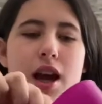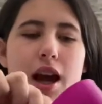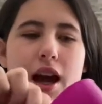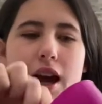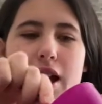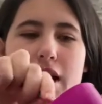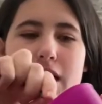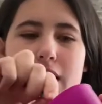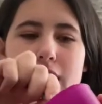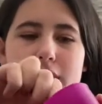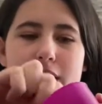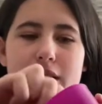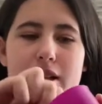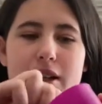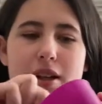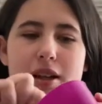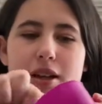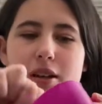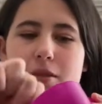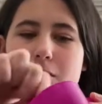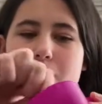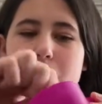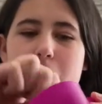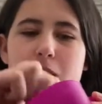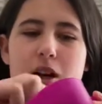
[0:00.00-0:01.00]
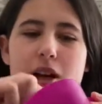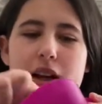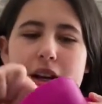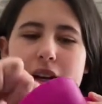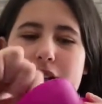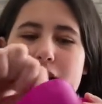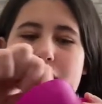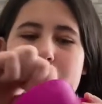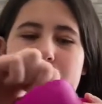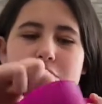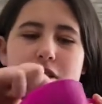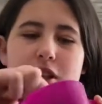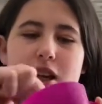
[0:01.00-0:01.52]
And I'm
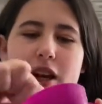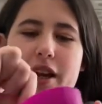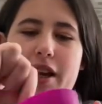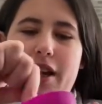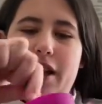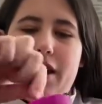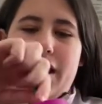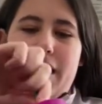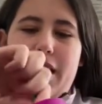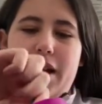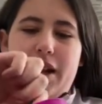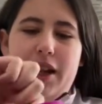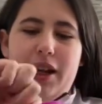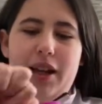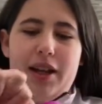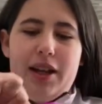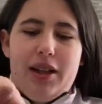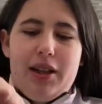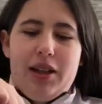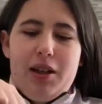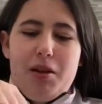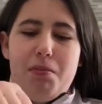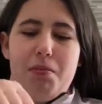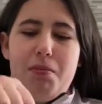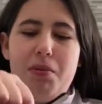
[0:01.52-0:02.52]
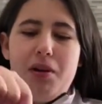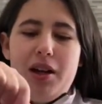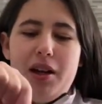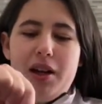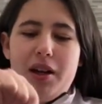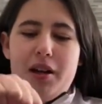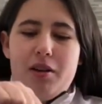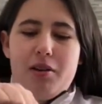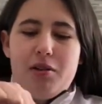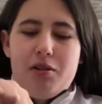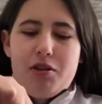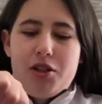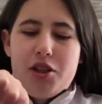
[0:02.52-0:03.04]
gonna try and get like the
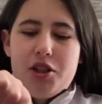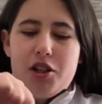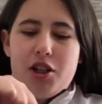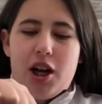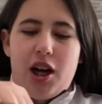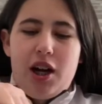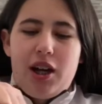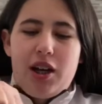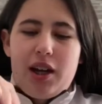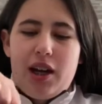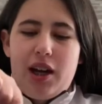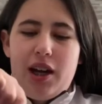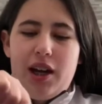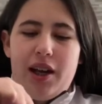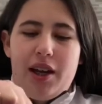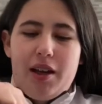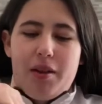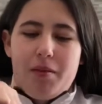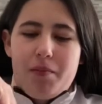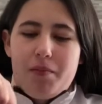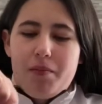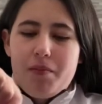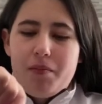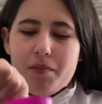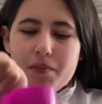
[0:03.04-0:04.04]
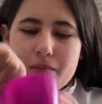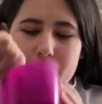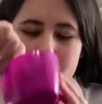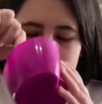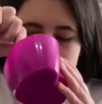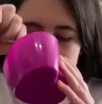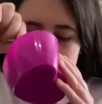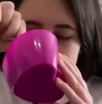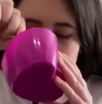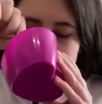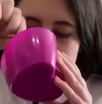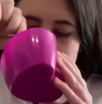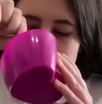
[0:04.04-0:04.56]
blue chocolate
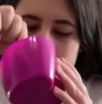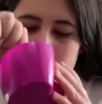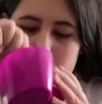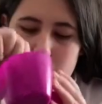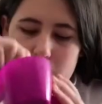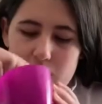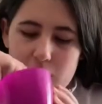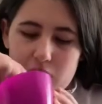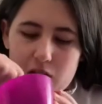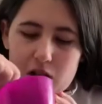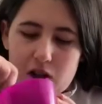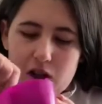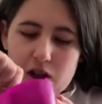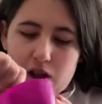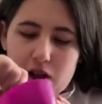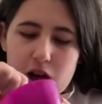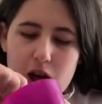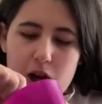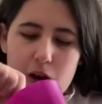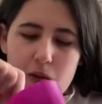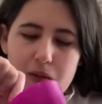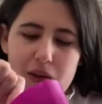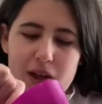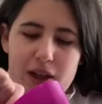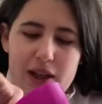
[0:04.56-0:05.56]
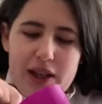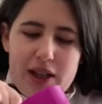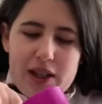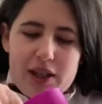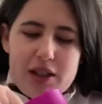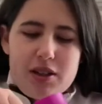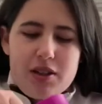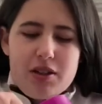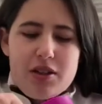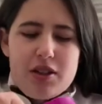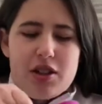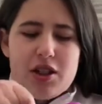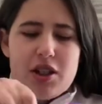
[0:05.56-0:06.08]
look. Hopefully this
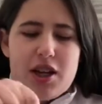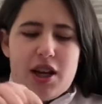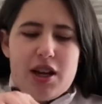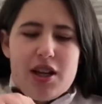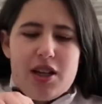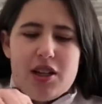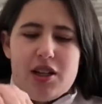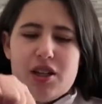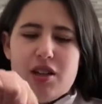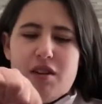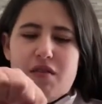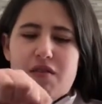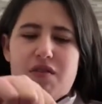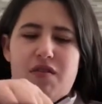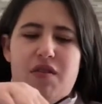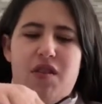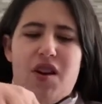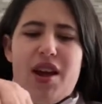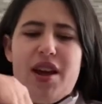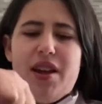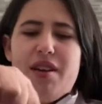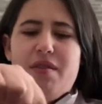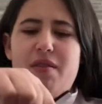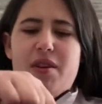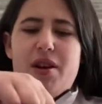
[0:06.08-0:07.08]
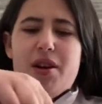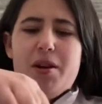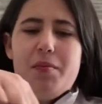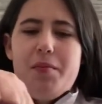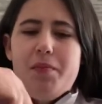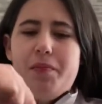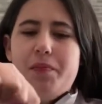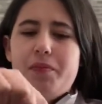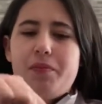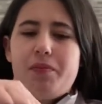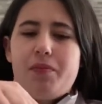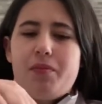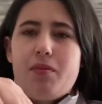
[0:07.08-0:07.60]
doesn't change the flavor
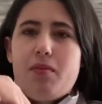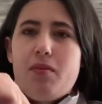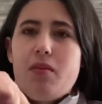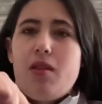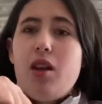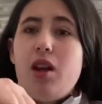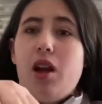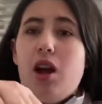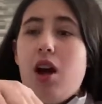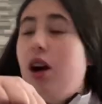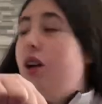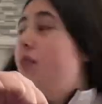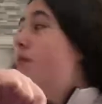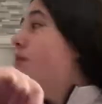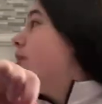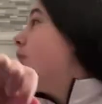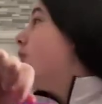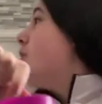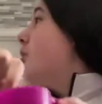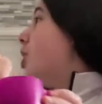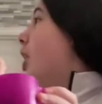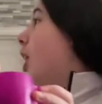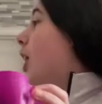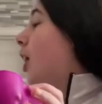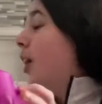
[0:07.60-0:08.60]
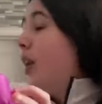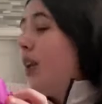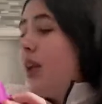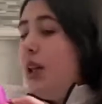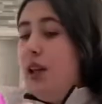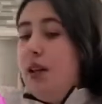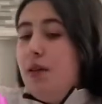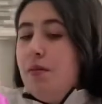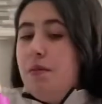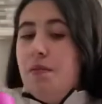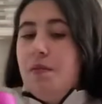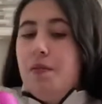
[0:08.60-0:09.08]
of the chocolate.